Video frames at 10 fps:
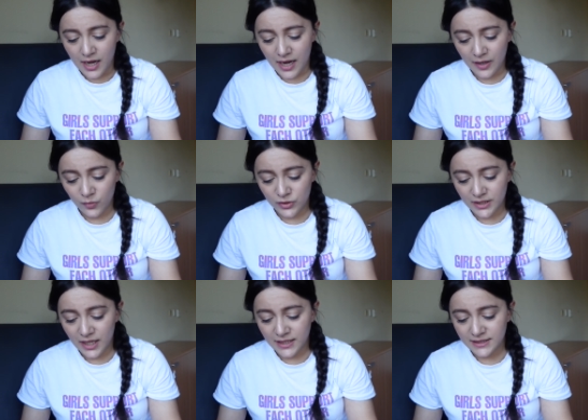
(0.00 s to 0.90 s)
I was
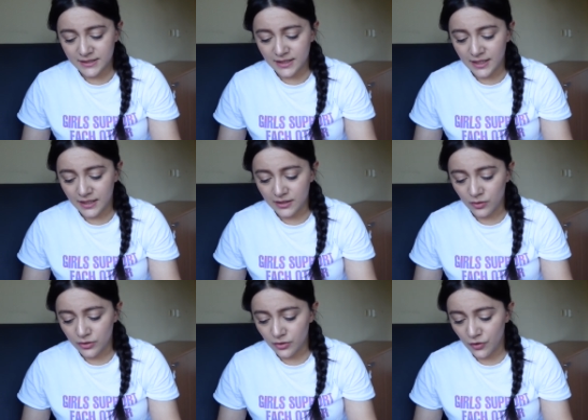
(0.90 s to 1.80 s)
asked a
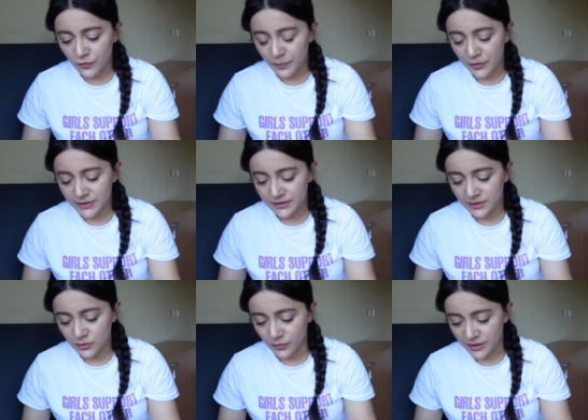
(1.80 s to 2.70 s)
lot of personal
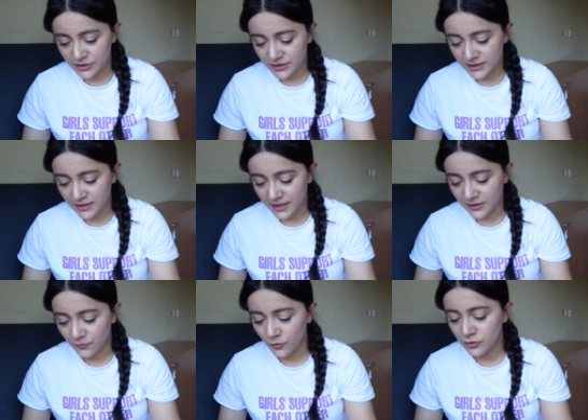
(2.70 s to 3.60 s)
questions like
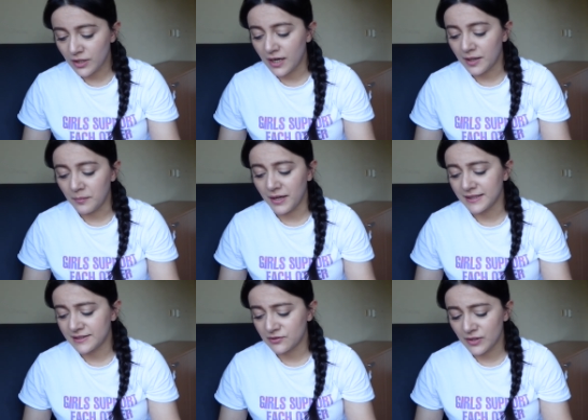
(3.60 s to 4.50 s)
what are my
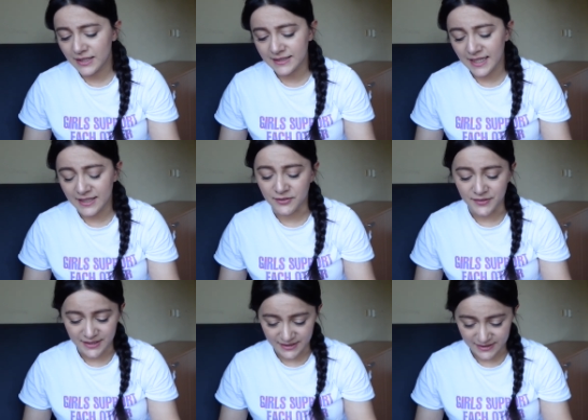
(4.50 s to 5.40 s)
strengths and
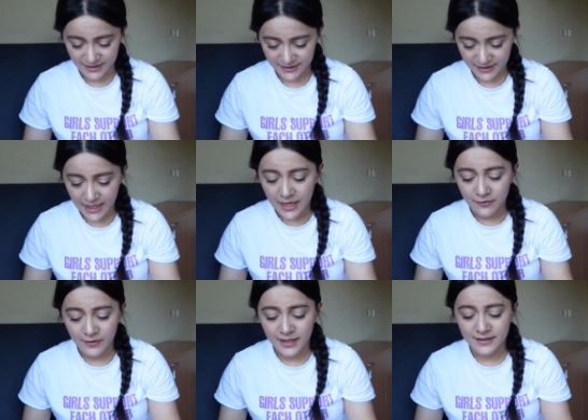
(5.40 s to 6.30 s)
weaknesses?
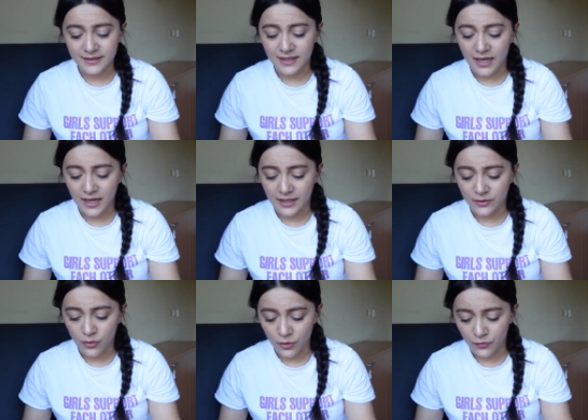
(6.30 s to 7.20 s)
Why did I
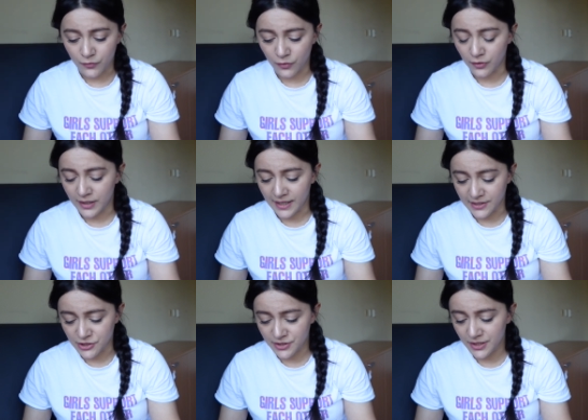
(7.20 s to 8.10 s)
go for
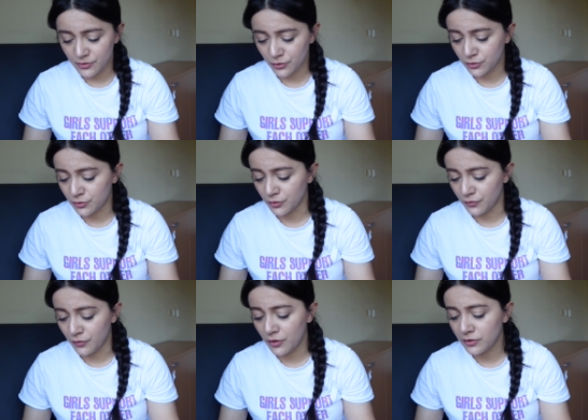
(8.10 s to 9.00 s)
EngD not to
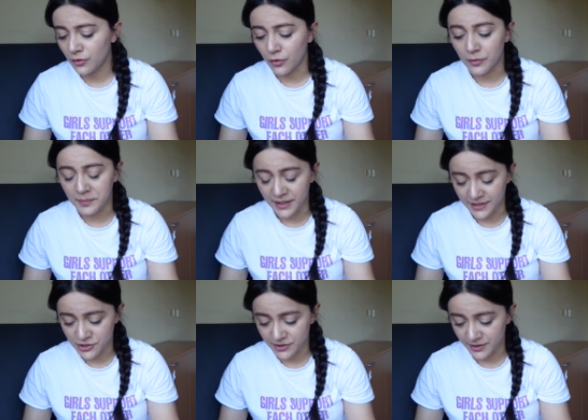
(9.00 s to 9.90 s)
work or
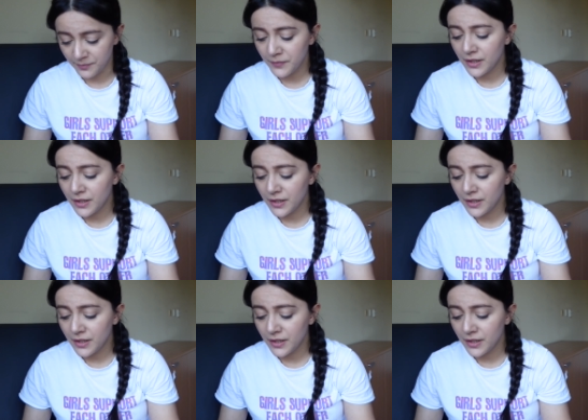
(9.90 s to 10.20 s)
PhD?